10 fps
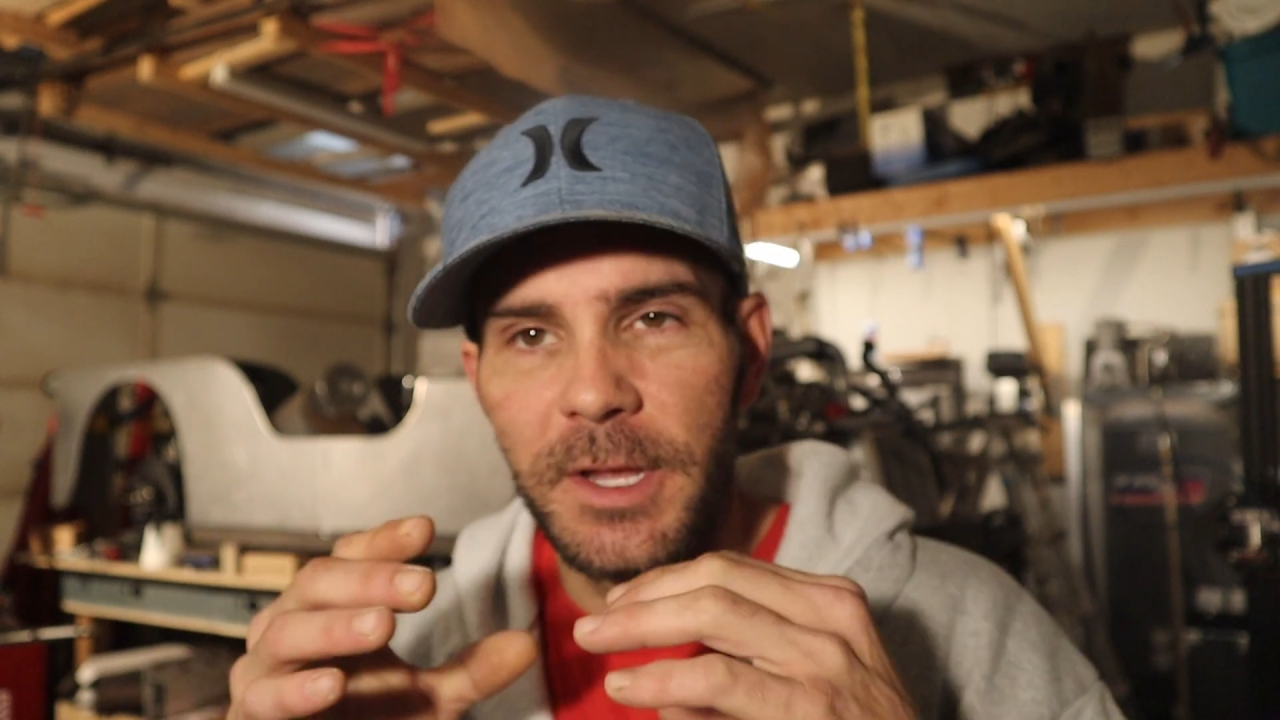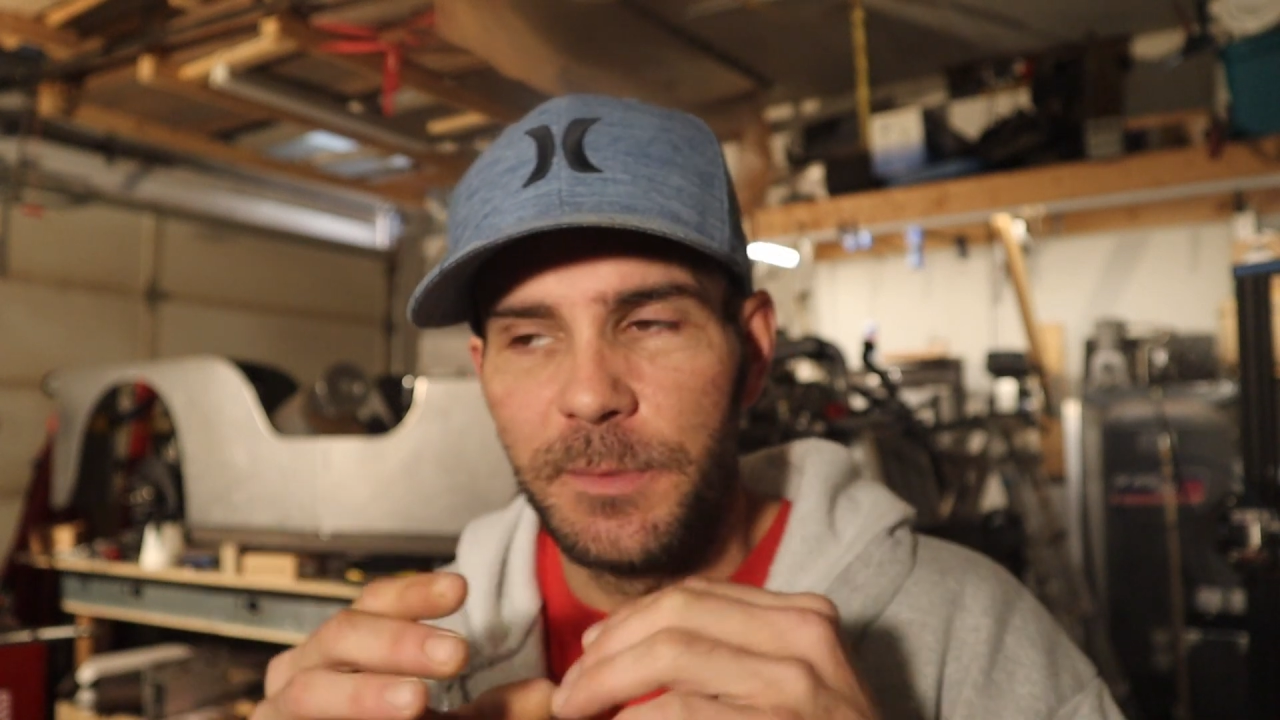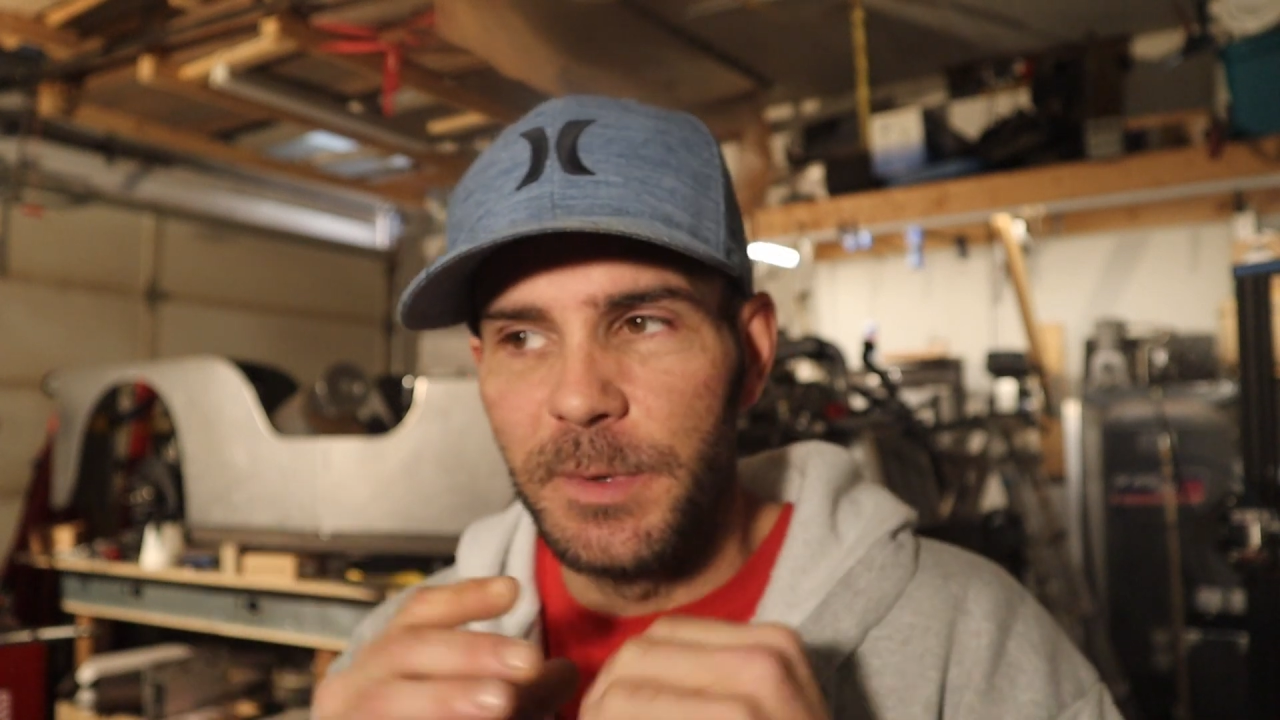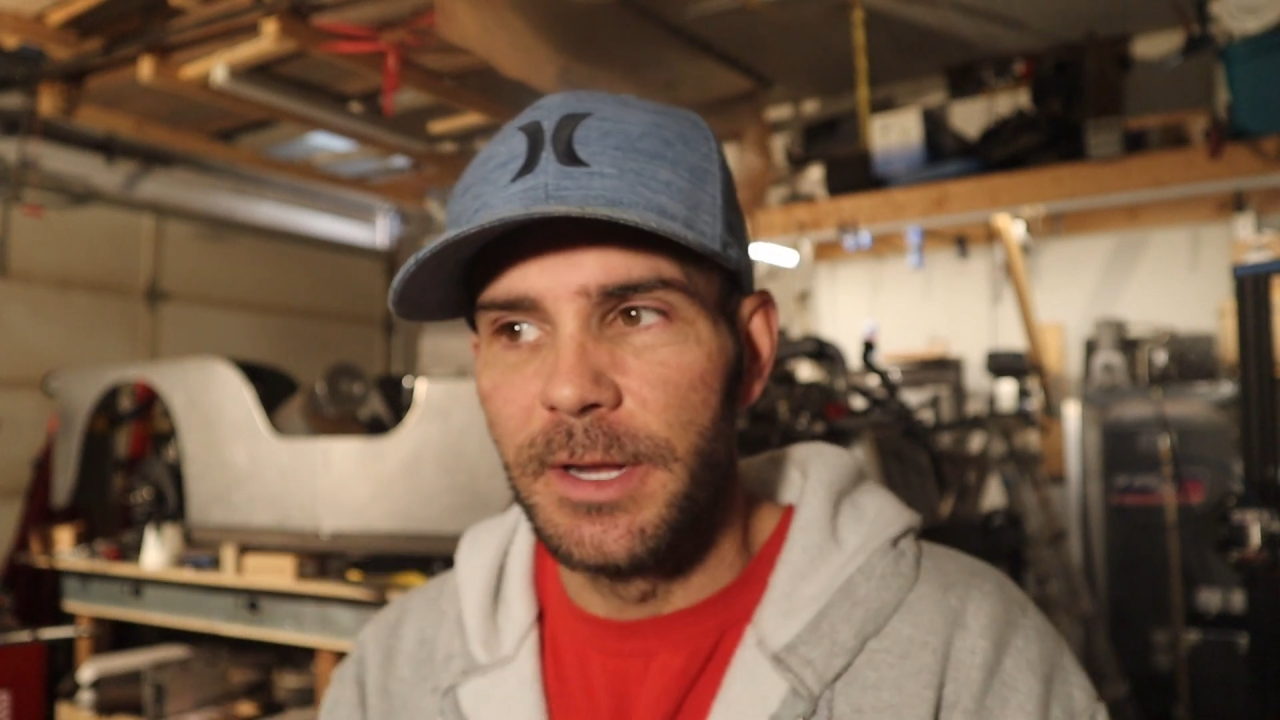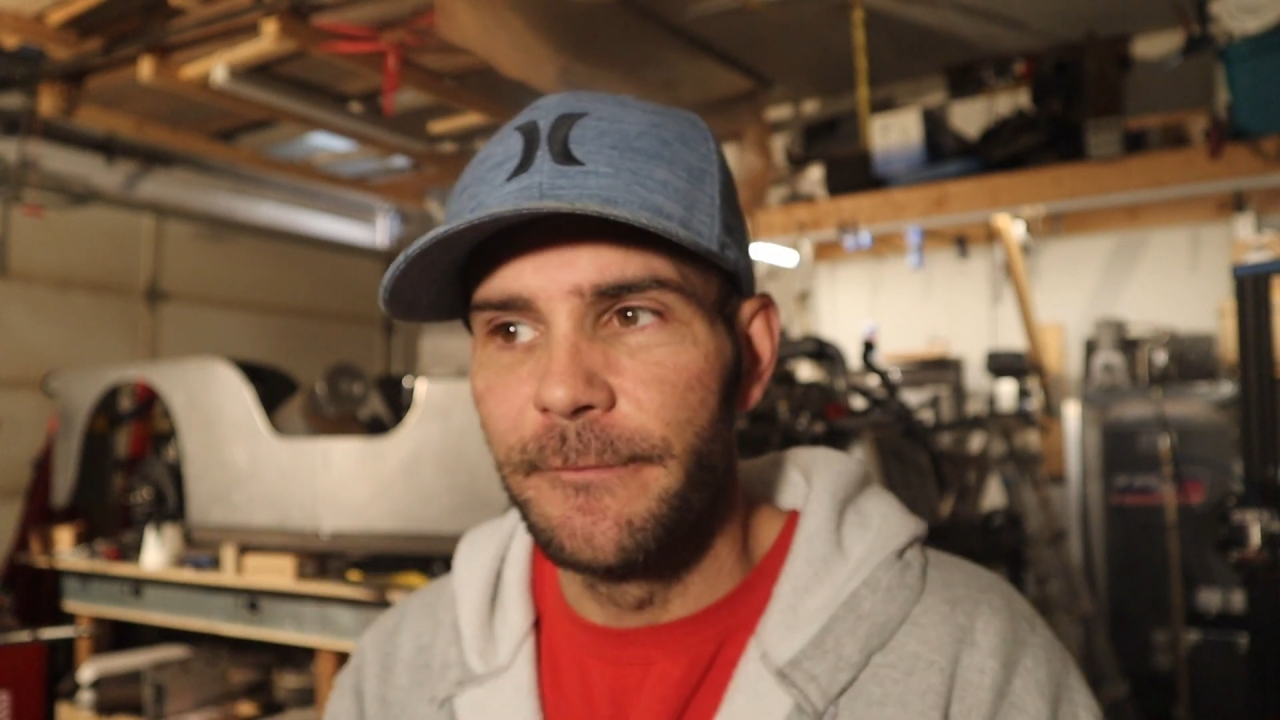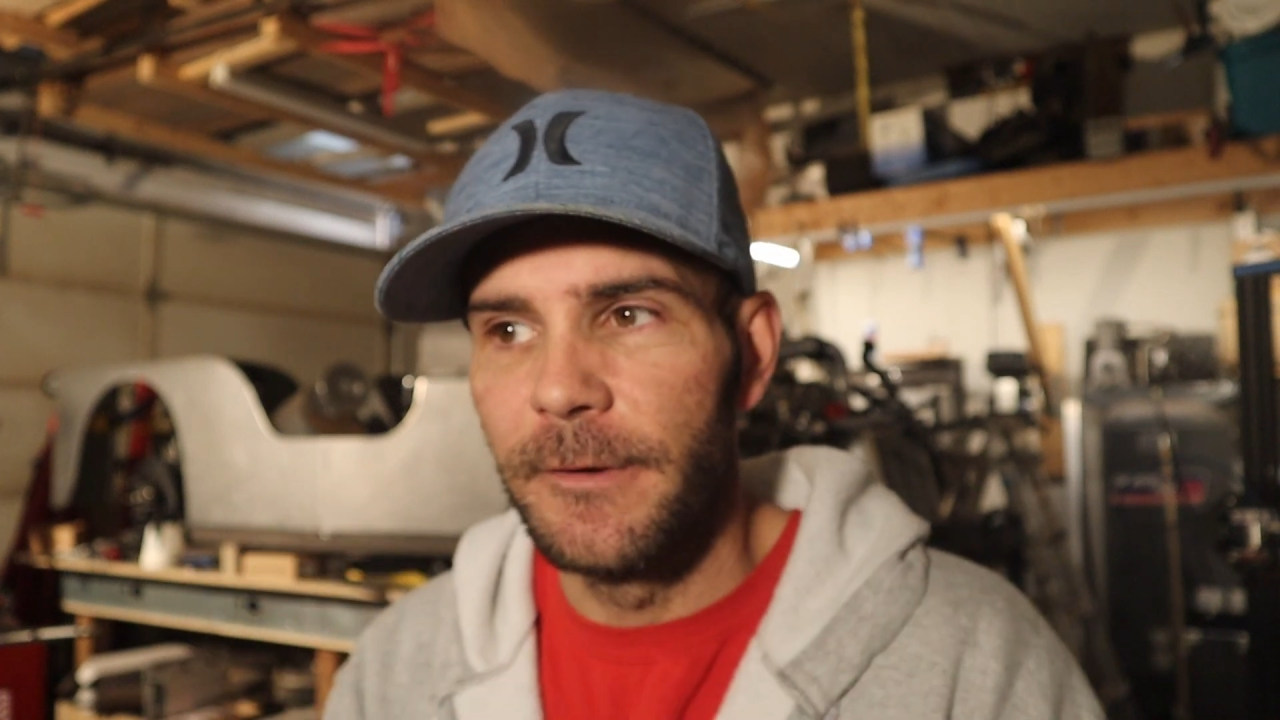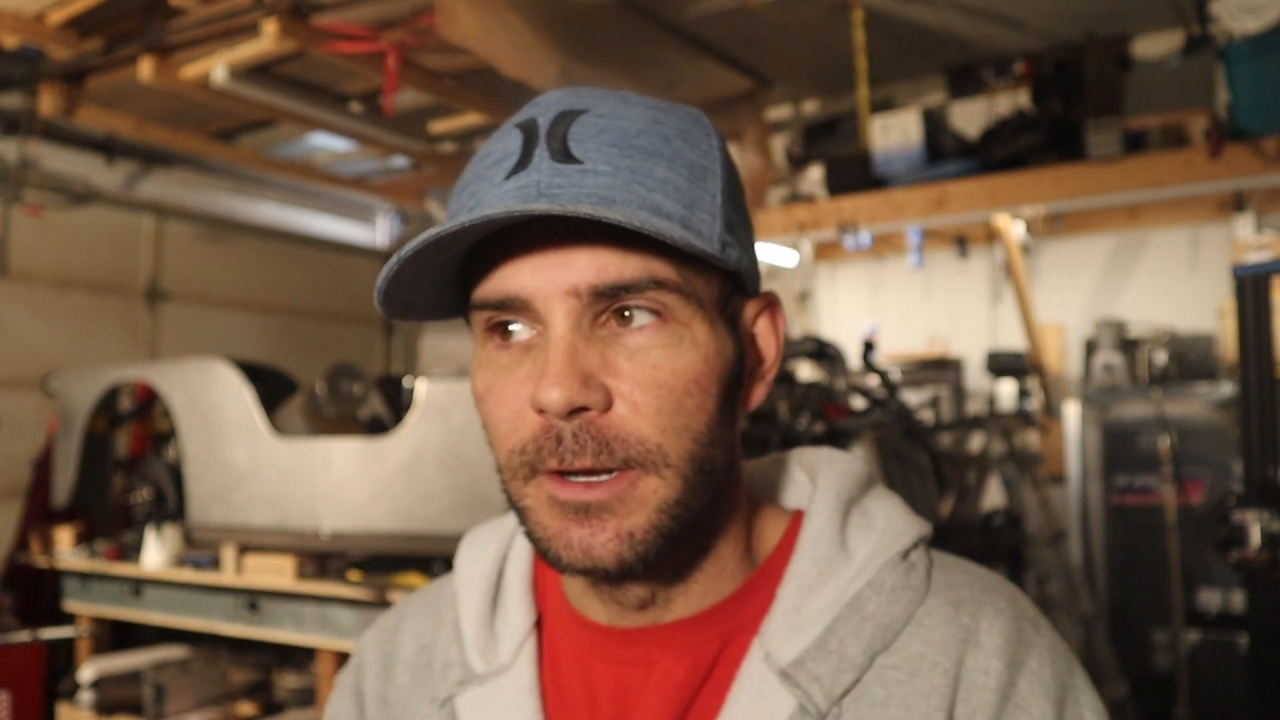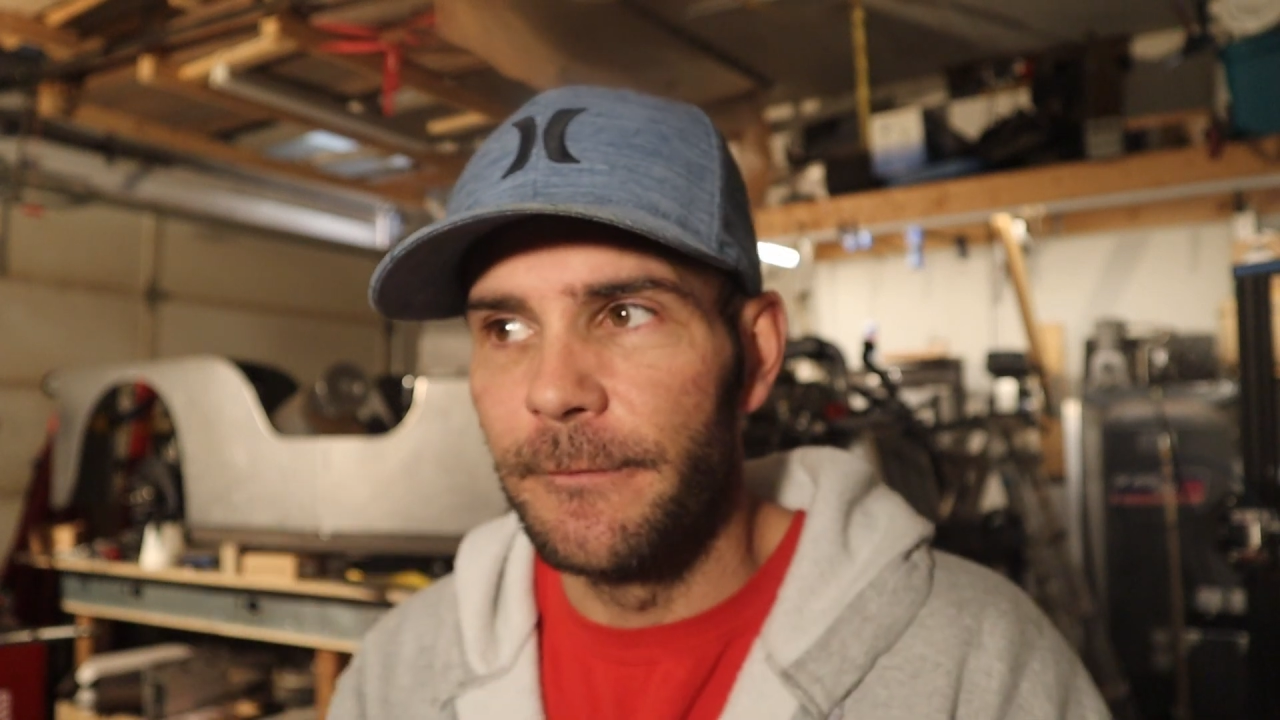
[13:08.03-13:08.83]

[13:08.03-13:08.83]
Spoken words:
specific